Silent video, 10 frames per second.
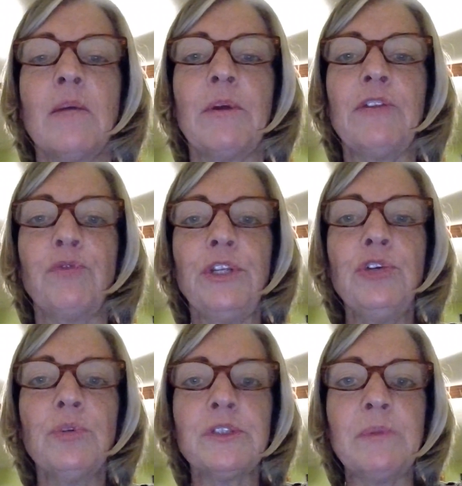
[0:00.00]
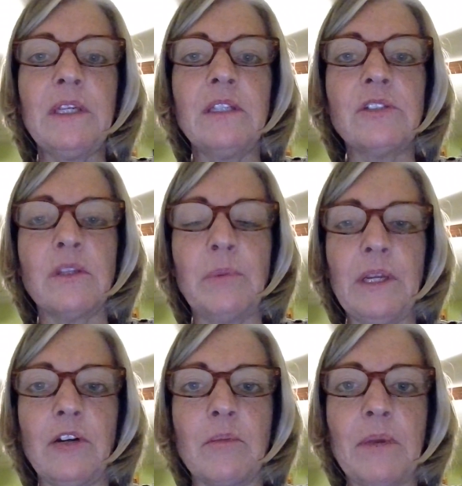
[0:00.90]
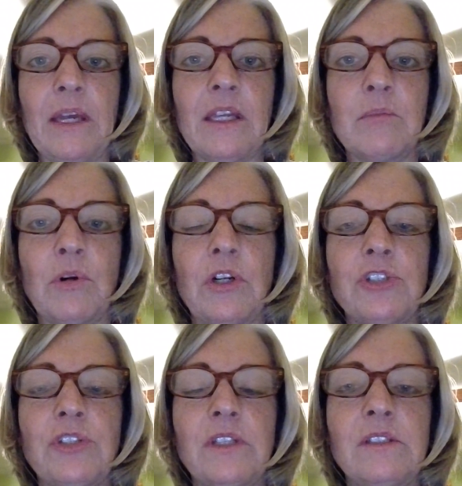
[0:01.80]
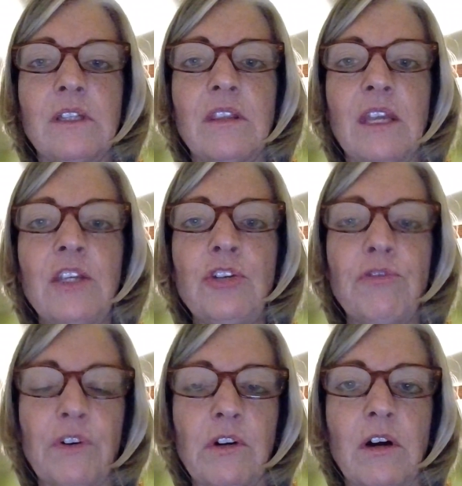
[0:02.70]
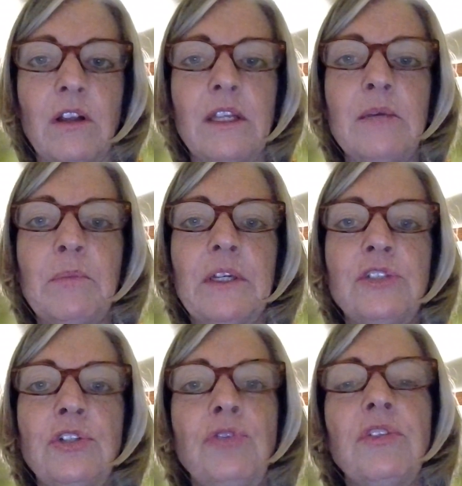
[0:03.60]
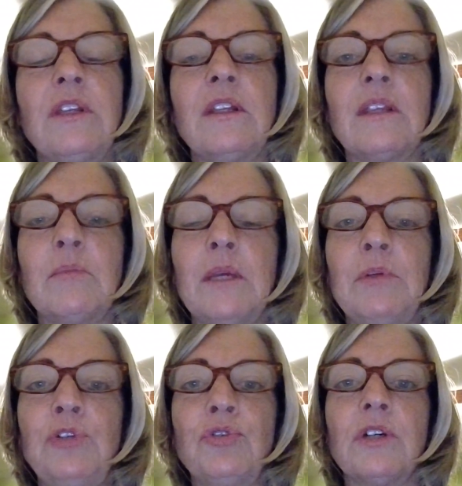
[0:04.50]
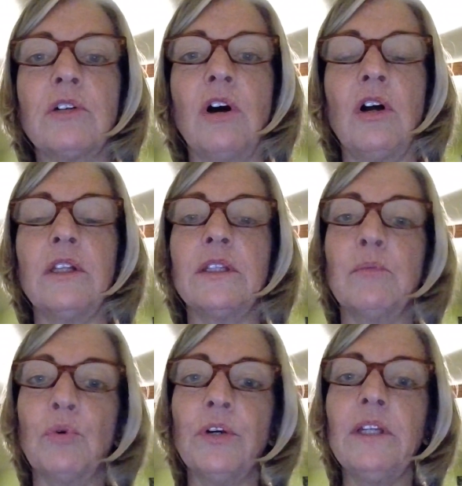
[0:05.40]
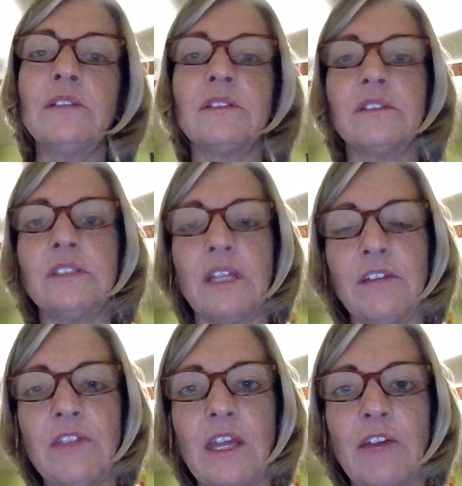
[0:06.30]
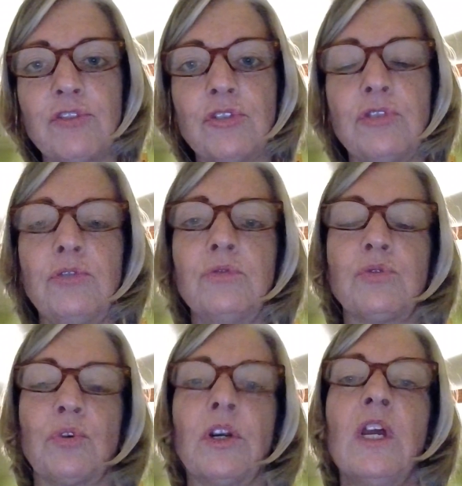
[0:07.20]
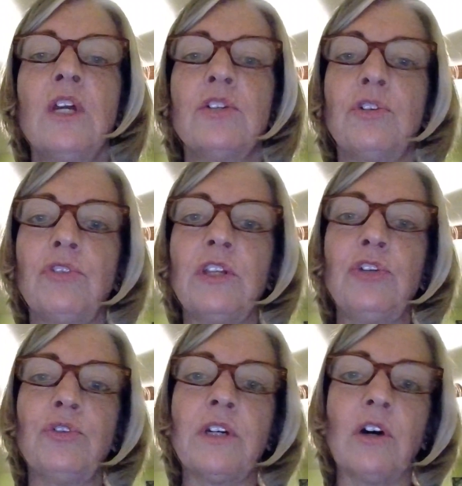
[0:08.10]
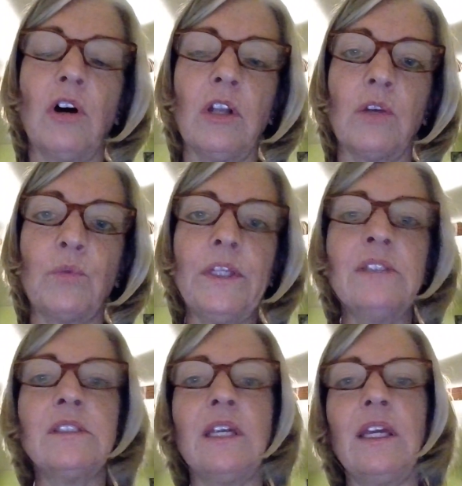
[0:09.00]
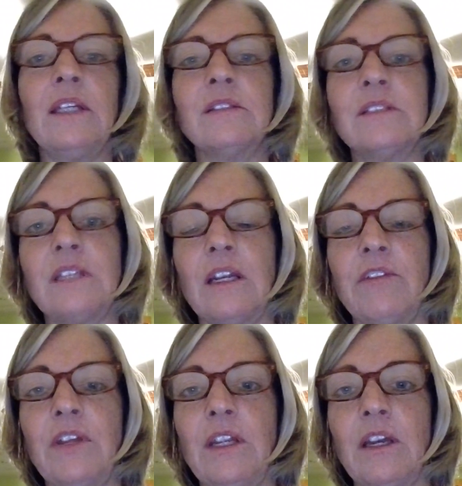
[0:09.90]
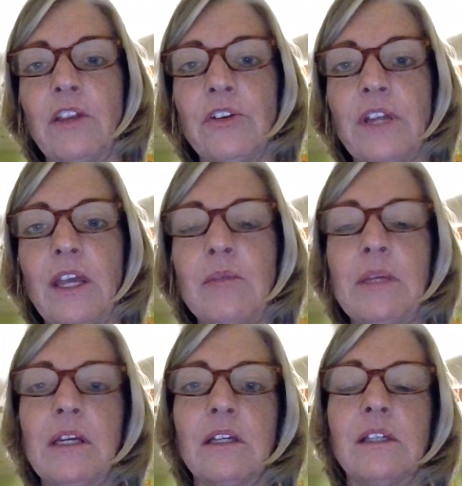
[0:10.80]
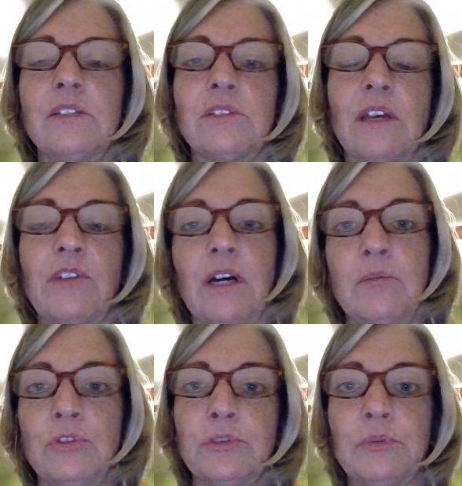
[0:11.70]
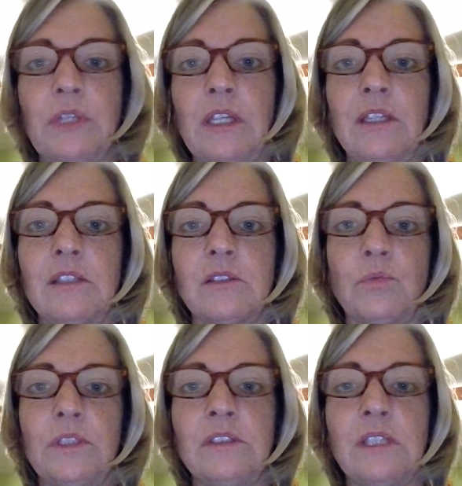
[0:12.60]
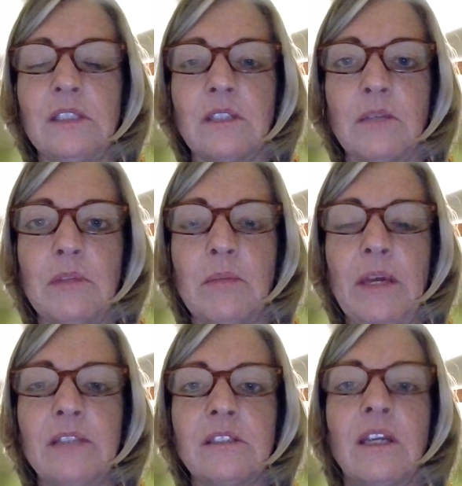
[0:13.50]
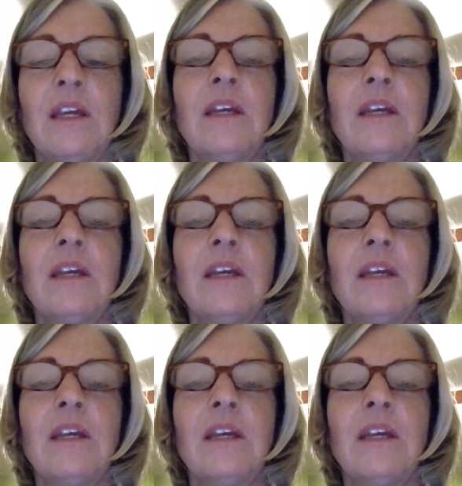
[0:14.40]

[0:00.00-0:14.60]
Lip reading: But if when you were speaking to the parent back in March, they said, "Thank you for calling, but do you think that maybe you could call in the mornings instead of the afternoons? Or do you think you could call on Wednesday instead of any other day because I've got multiple kids and Wednesday is going to be the best?"